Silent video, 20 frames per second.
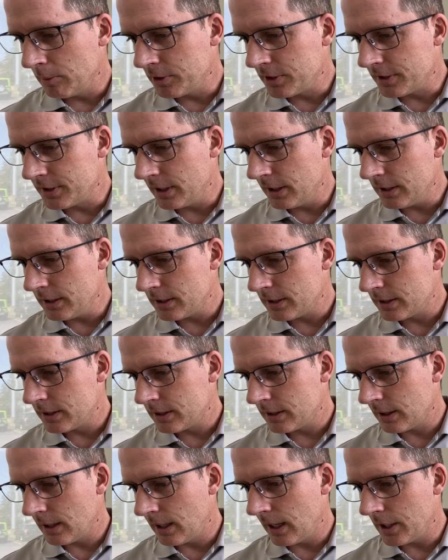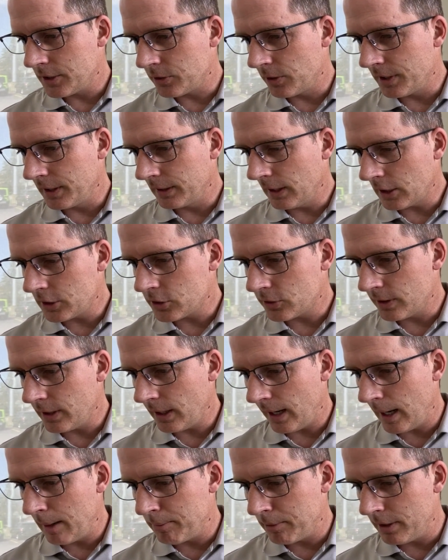which is this. Sorry, the luxury
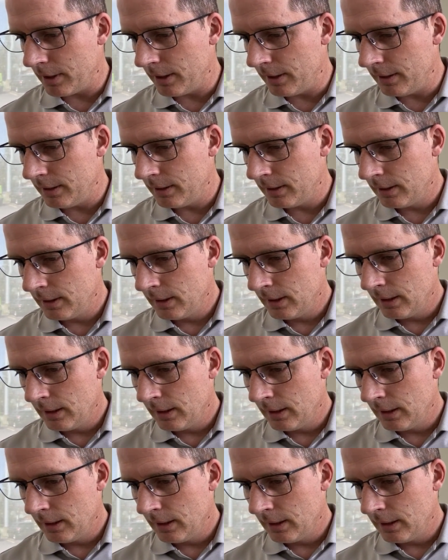hybrid.